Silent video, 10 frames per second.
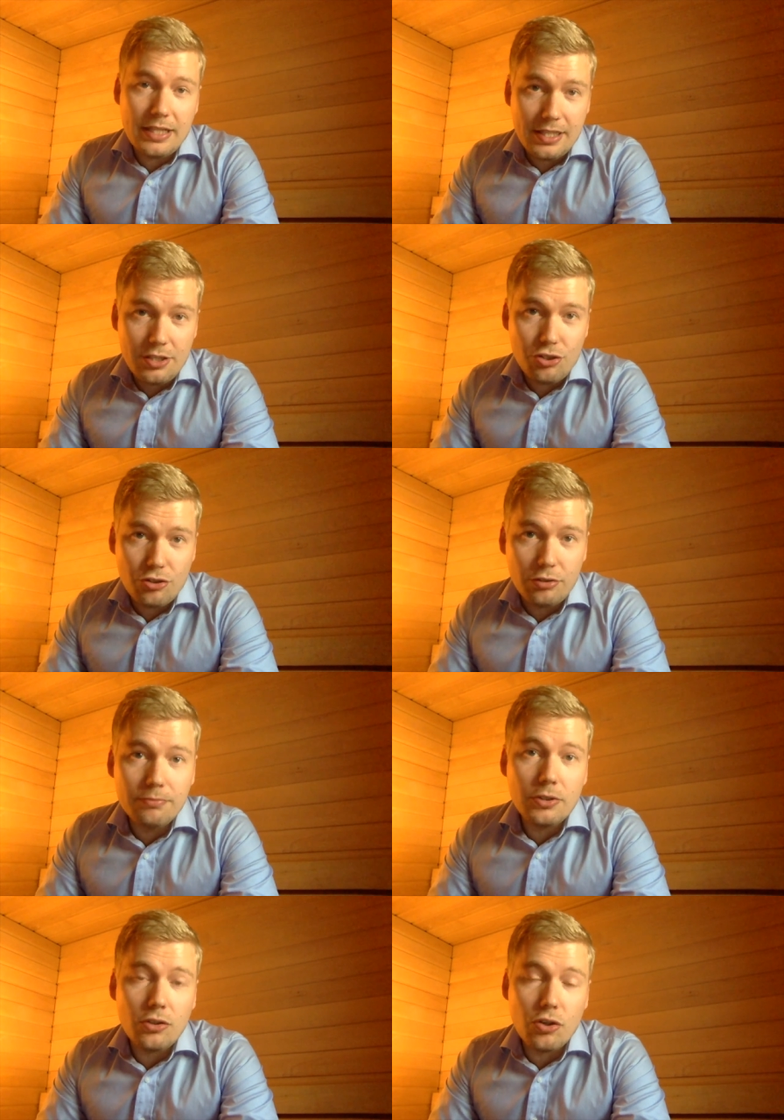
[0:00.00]

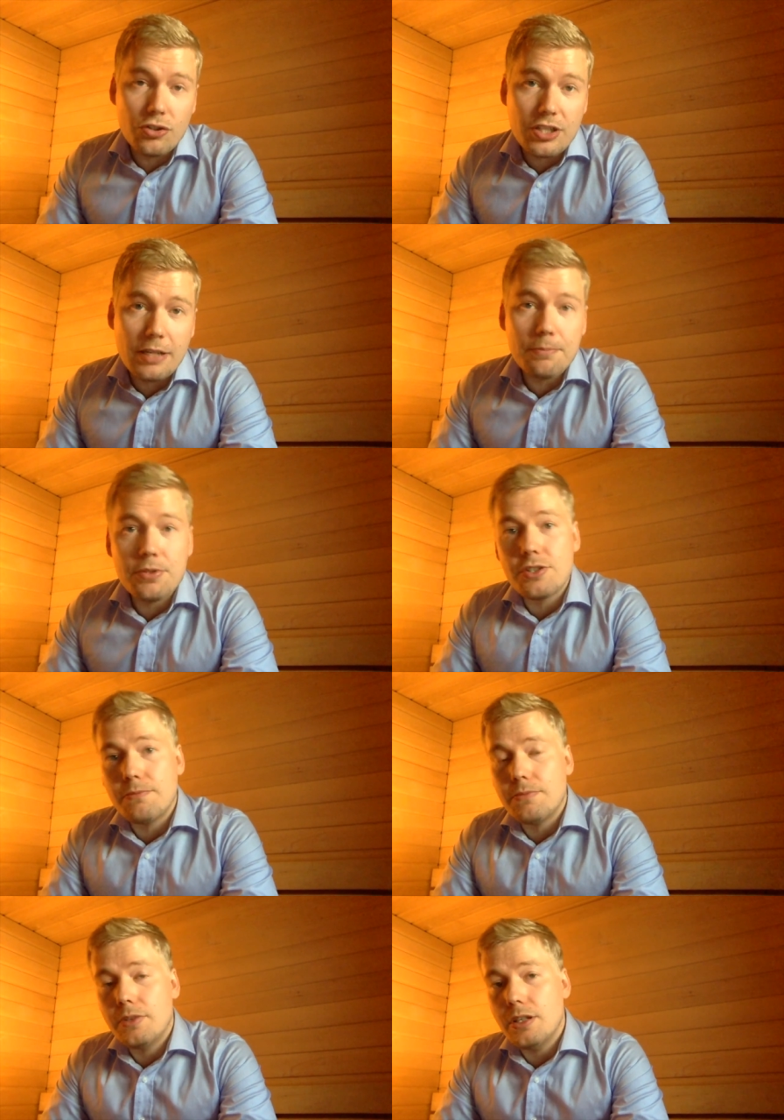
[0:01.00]
essential
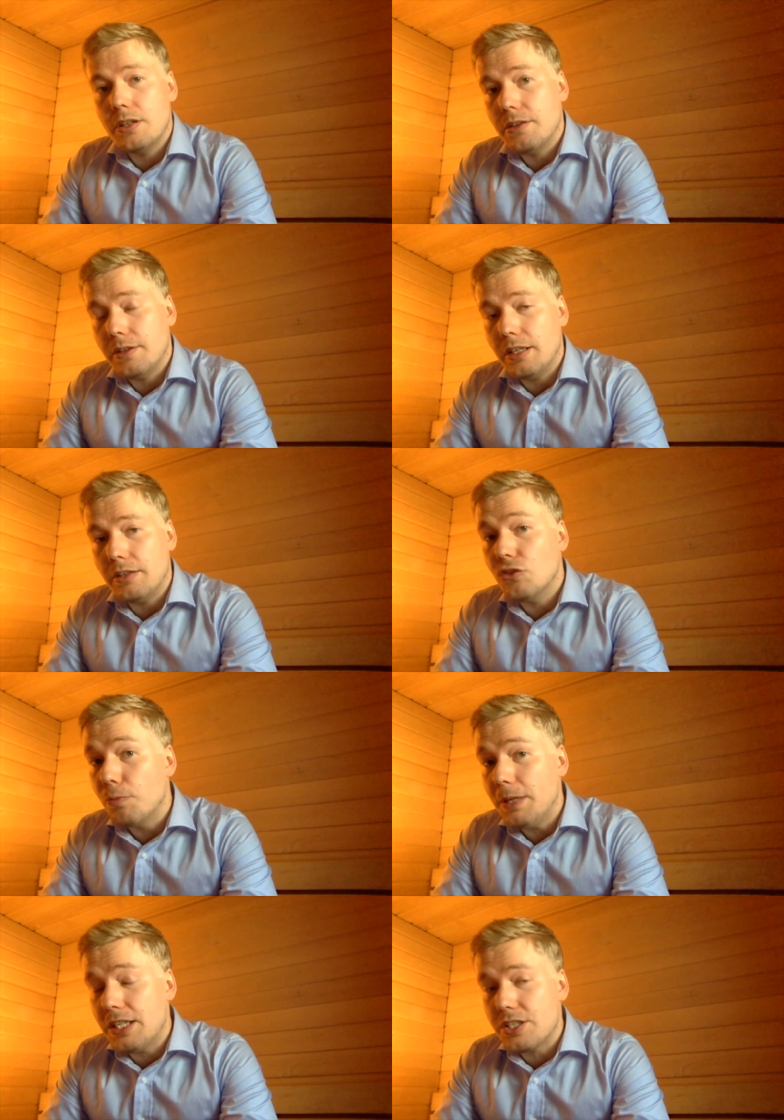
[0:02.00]
concepts uh, and
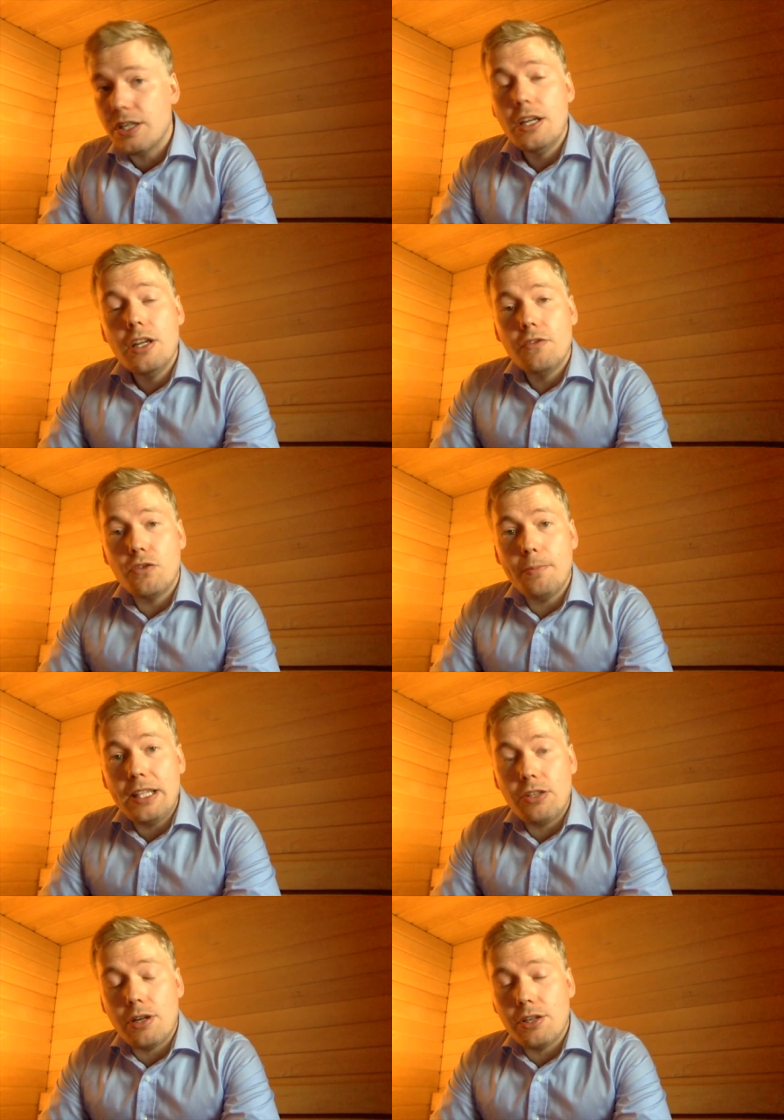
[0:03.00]
topics for
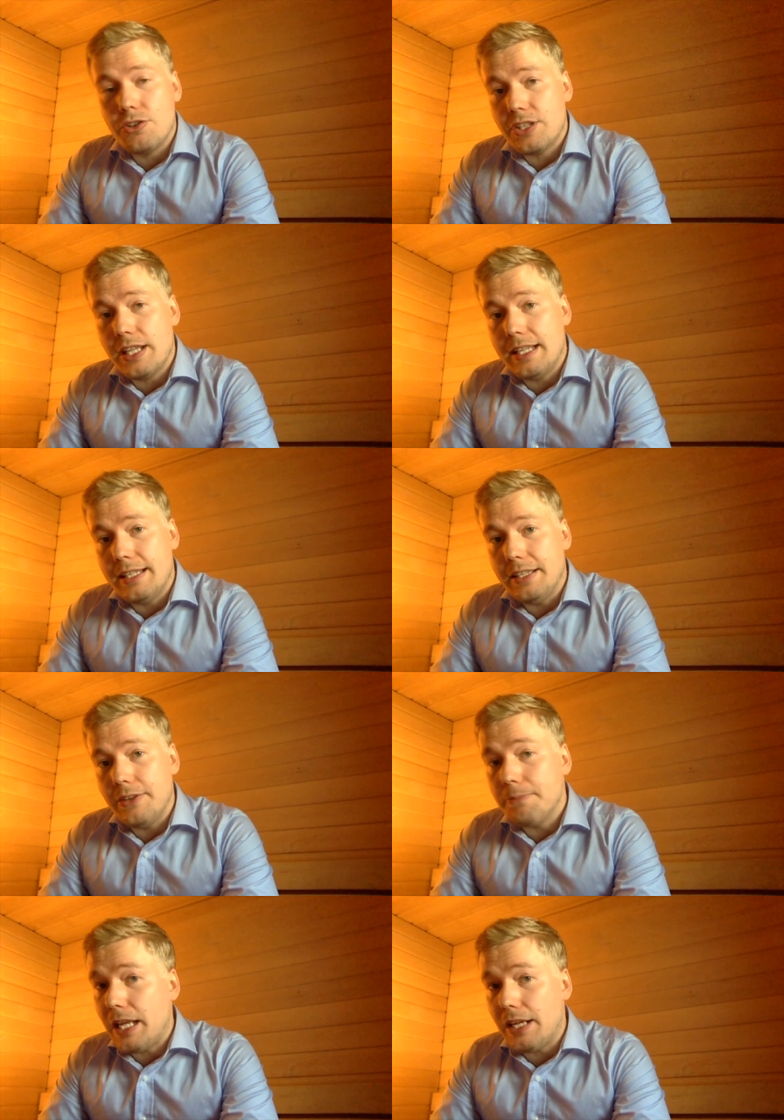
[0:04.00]
better understanding
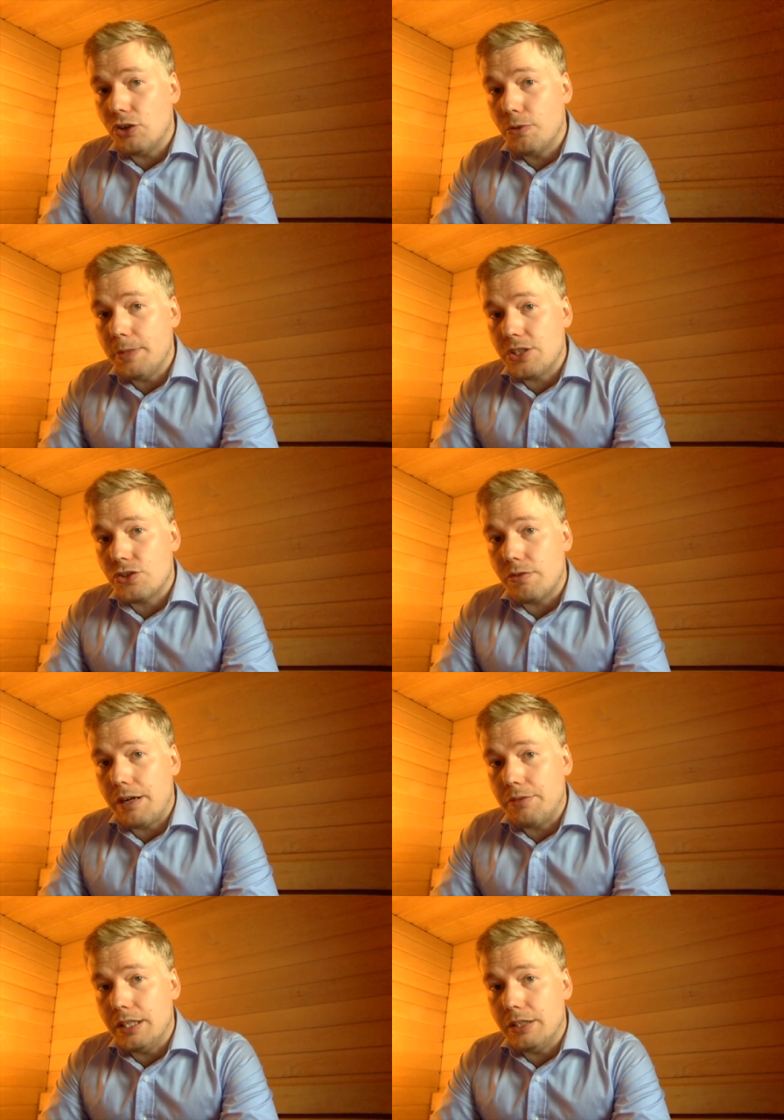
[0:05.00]
the economics
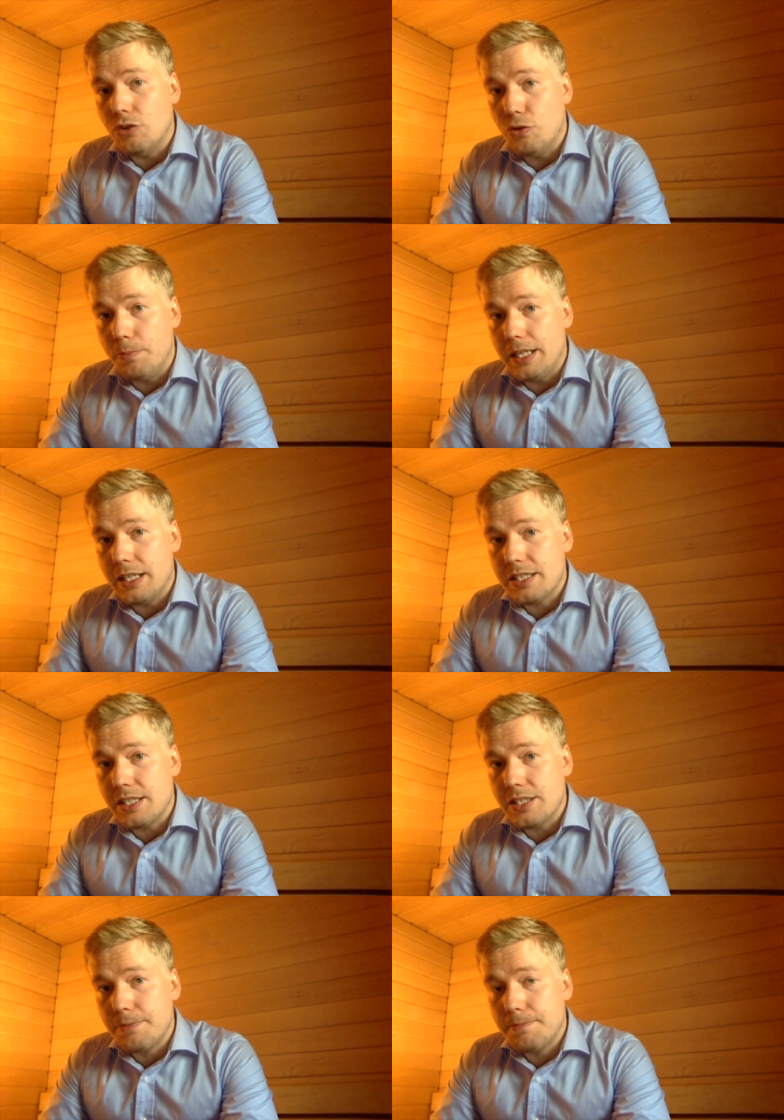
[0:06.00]
surrounding open
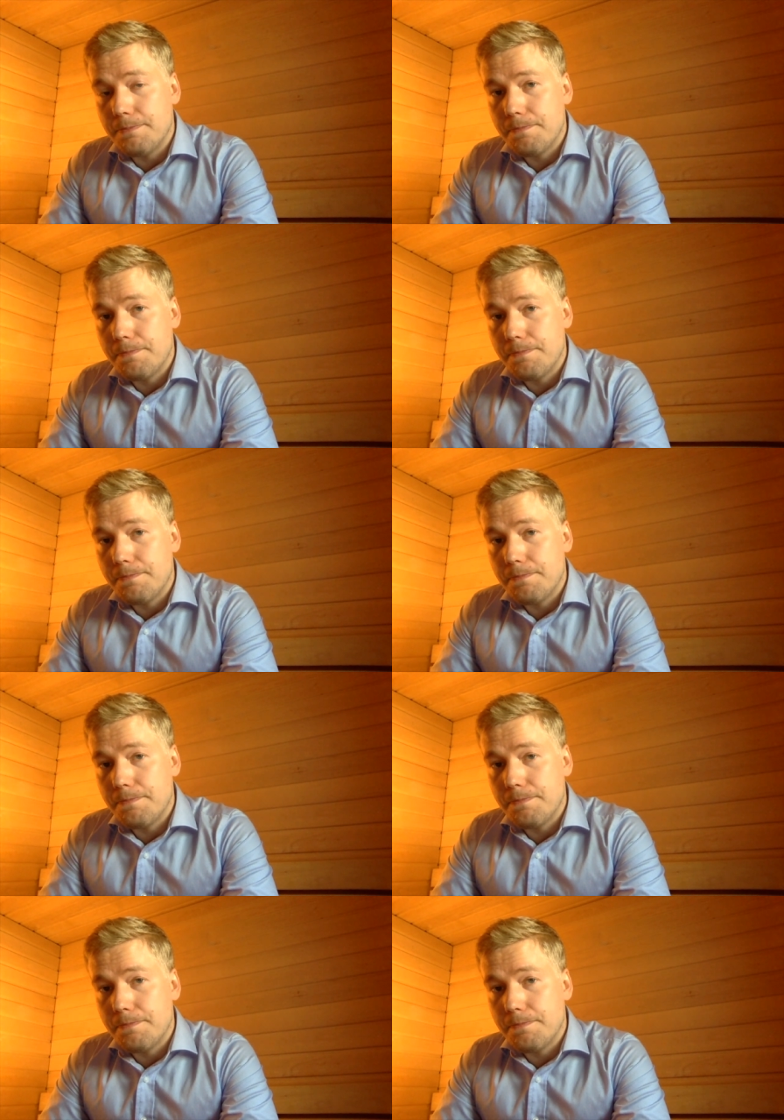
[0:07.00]
access.